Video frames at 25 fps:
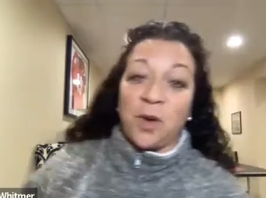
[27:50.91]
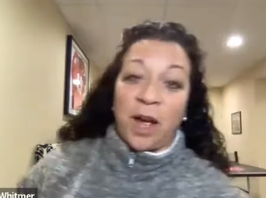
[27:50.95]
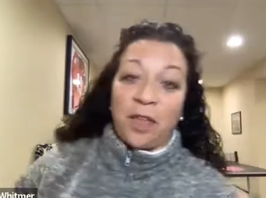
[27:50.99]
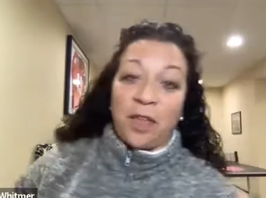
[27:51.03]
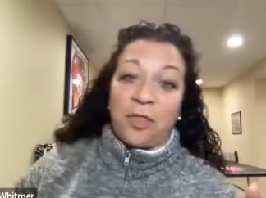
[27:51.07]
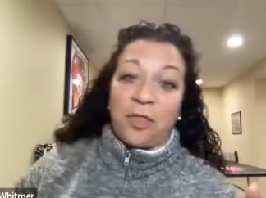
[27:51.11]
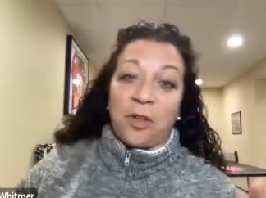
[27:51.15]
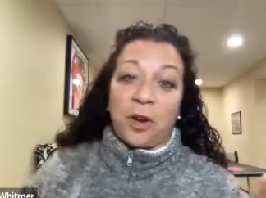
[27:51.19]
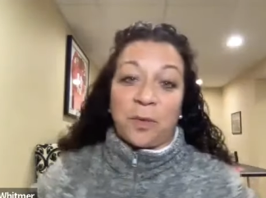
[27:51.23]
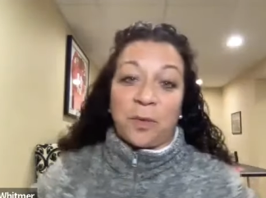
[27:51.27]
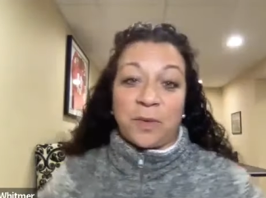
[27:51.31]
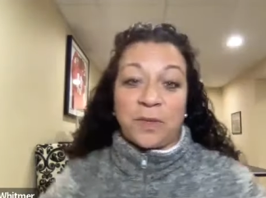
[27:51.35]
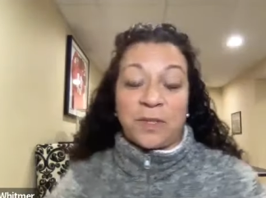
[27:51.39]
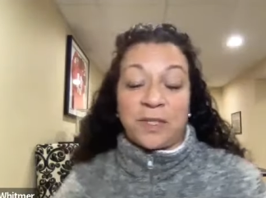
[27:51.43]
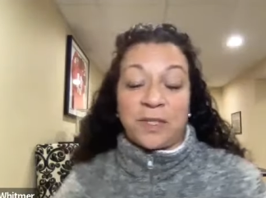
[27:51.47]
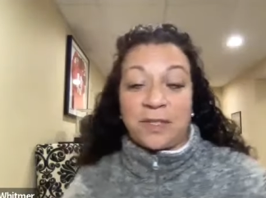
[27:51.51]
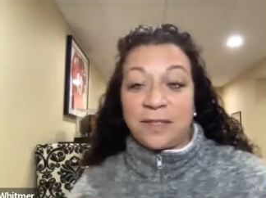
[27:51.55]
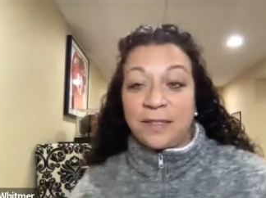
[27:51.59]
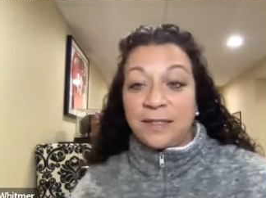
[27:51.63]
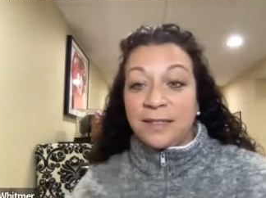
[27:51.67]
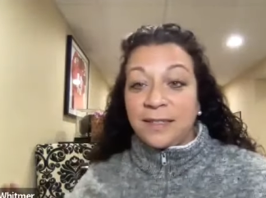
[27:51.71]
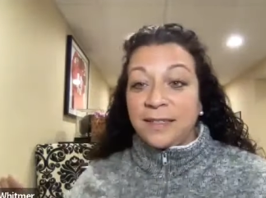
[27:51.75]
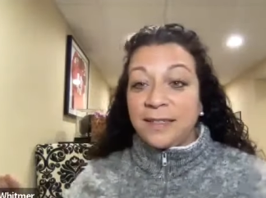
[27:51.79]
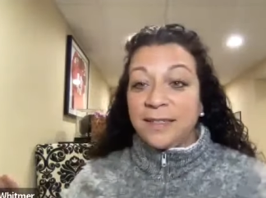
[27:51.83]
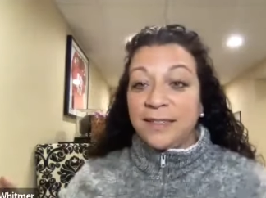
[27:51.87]
I thought it was,
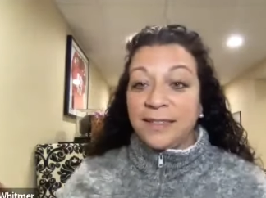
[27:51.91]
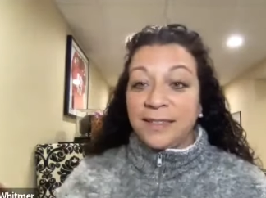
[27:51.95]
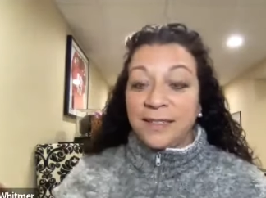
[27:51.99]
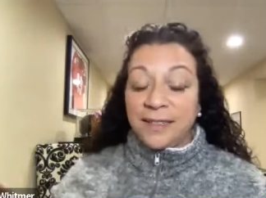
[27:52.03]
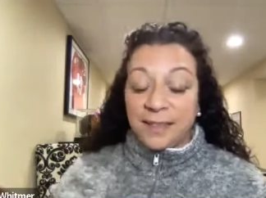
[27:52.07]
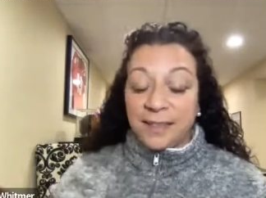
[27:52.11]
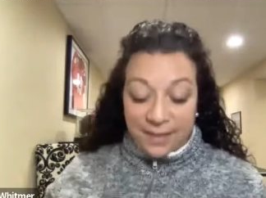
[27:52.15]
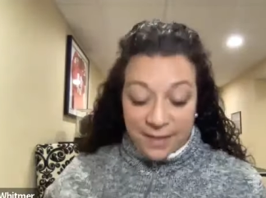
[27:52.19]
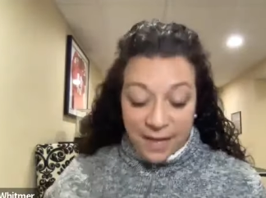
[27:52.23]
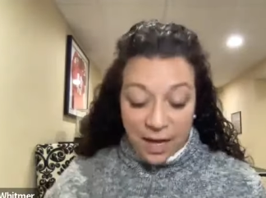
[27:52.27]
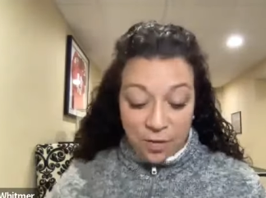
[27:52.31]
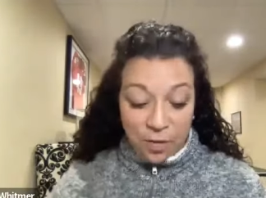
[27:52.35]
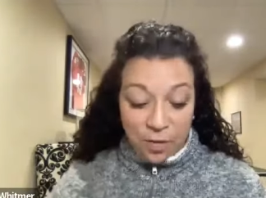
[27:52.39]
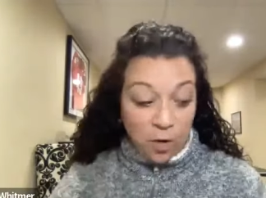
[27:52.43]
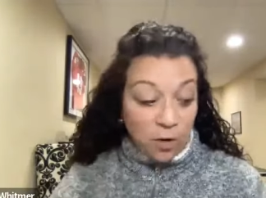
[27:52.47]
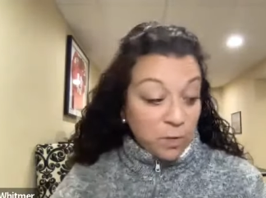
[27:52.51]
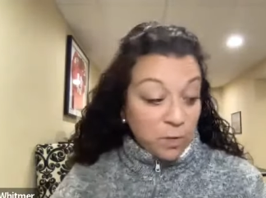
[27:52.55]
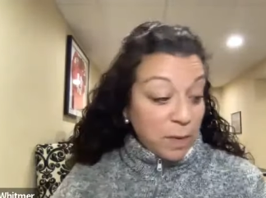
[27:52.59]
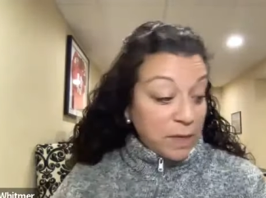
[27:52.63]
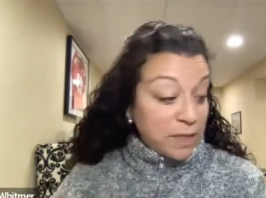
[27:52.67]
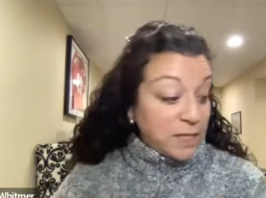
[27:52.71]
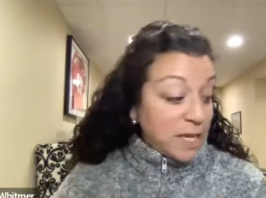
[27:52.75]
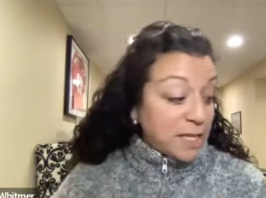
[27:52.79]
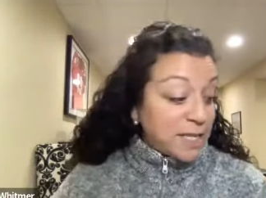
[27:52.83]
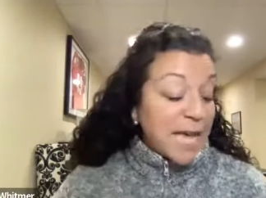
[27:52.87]
I thought it was
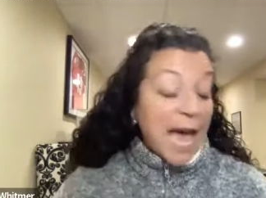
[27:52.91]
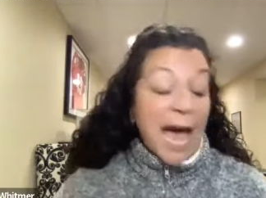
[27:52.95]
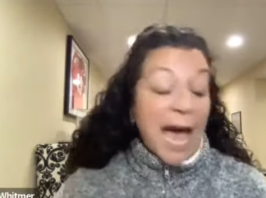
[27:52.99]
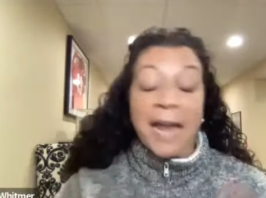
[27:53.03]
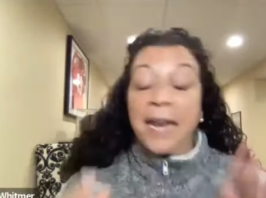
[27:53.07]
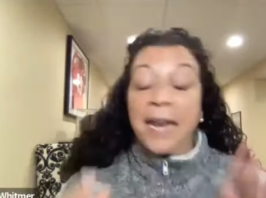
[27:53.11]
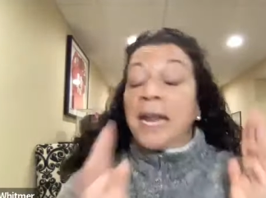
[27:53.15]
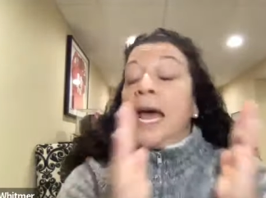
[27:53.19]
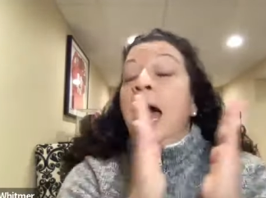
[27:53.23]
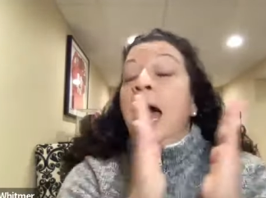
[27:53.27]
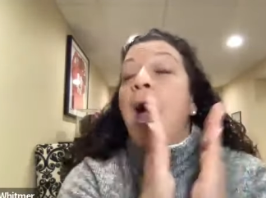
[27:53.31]
my son's hat.